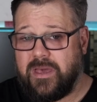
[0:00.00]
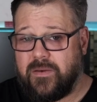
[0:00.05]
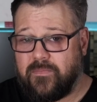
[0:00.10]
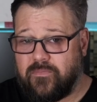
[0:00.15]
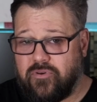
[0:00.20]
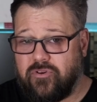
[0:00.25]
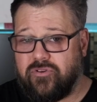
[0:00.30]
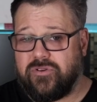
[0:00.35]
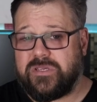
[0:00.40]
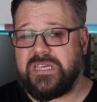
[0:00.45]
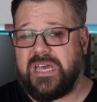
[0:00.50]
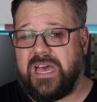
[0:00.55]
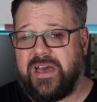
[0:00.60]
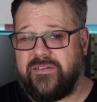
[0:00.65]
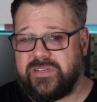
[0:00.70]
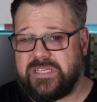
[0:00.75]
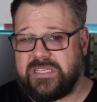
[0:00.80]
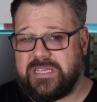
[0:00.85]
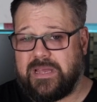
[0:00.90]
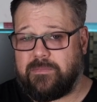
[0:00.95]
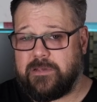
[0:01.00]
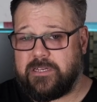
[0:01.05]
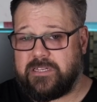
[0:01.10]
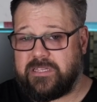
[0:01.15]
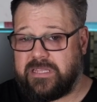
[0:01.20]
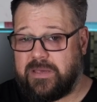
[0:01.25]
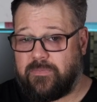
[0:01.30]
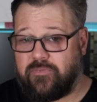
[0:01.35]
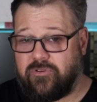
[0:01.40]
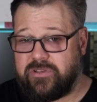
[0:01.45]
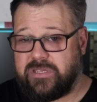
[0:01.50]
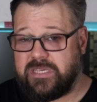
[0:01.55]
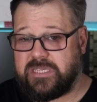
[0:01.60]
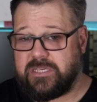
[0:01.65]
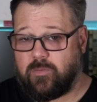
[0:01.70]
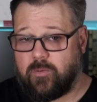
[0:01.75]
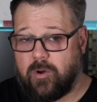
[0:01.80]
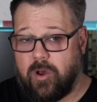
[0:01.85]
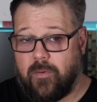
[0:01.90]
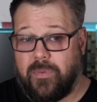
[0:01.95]
Prusa have established that their printers are
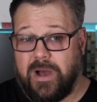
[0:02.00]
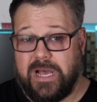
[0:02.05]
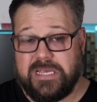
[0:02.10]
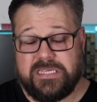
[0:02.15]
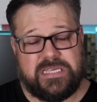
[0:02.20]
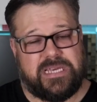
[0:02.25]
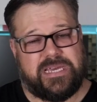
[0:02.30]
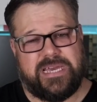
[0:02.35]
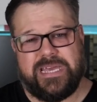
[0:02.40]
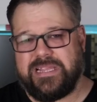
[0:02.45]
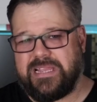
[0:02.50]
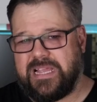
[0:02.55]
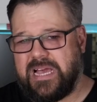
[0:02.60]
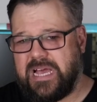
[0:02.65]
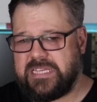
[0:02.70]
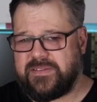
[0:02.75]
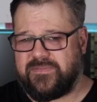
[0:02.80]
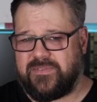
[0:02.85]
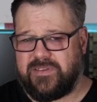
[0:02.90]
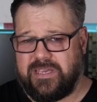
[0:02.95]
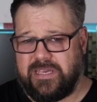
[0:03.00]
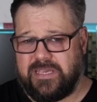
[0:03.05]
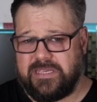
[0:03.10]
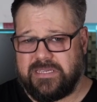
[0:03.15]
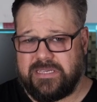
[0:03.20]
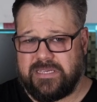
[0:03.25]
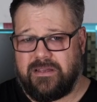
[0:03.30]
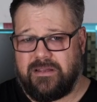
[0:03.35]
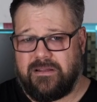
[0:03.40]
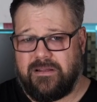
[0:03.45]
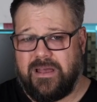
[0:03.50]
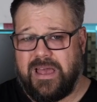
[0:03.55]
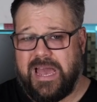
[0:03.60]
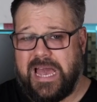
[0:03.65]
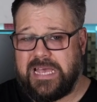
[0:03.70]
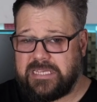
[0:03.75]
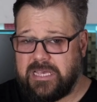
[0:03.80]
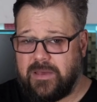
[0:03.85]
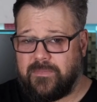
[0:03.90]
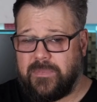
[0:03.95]
robust and can last for years.
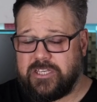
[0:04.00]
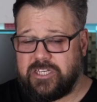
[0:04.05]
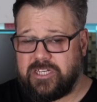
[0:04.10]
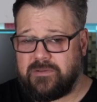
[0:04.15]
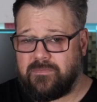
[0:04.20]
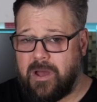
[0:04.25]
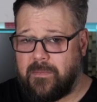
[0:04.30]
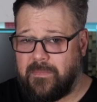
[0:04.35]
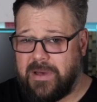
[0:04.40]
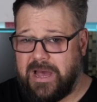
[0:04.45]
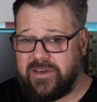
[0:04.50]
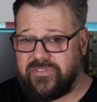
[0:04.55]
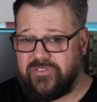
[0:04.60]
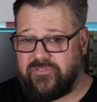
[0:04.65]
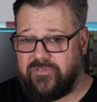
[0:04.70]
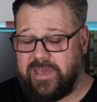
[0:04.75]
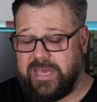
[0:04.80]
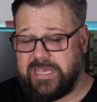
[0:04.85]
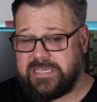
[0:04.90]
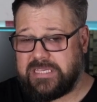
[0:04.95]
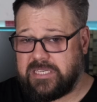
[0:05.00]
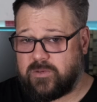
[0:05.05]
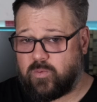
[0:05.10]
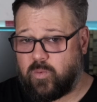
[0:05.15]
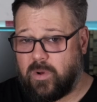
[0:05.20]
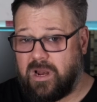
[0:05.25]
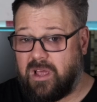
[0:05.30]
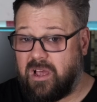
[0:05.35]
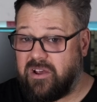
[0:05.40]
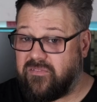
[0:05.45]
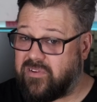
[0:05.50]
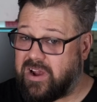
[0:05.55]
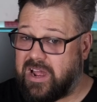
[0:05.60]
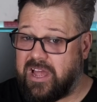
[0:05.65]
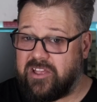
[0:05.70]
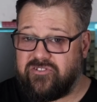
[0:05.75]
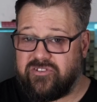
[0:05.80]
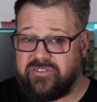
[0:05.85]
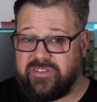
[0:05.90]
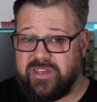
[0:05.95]
As I mentioned, my Mark III's has well over
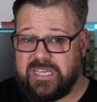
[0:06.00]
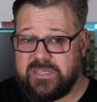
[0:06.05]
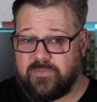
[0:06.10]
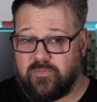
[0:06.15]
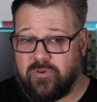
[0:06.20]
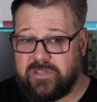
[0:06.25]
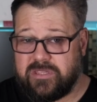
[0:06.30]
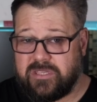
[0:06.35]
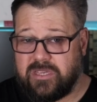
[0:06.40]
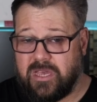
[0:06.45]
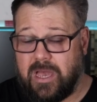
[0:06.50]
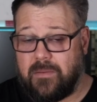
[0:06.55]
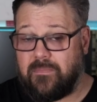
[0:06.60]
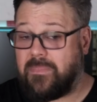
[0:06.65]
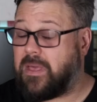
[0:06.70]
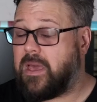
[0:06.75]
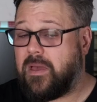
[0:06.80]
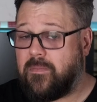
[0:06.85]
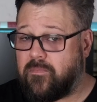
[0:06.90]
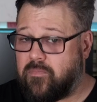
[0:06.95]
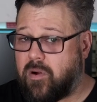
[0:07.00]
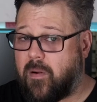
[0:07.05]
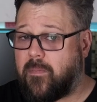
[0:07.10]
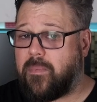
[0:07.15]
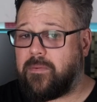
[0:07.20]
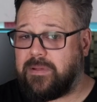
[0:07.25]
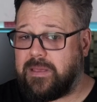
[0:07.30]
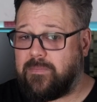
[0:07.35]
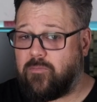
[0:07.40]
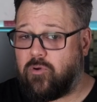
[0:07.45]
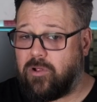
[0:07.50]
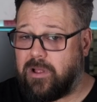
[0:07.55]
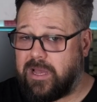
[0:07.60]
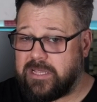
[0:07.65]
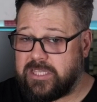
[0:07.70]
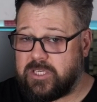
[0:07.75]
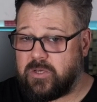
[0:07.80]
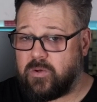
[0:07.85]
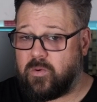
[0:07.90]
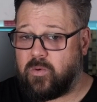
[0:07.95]
100 days print time, probably more like
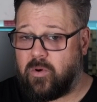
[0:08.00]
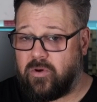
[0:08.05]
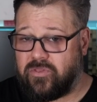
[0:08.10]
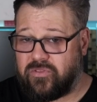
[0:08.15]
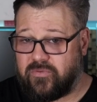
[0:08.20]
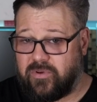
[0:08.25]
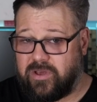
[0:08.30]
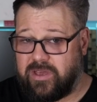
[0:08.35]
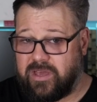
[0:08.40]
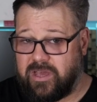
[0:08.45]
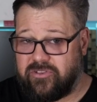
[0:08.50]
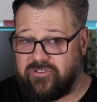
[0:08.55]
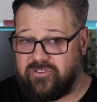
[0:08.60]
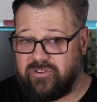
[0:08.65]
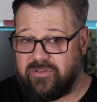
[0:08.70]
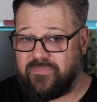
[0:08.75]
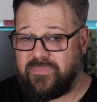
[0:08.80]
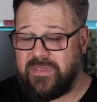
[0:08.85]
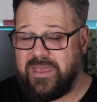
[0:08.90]
200 or 300.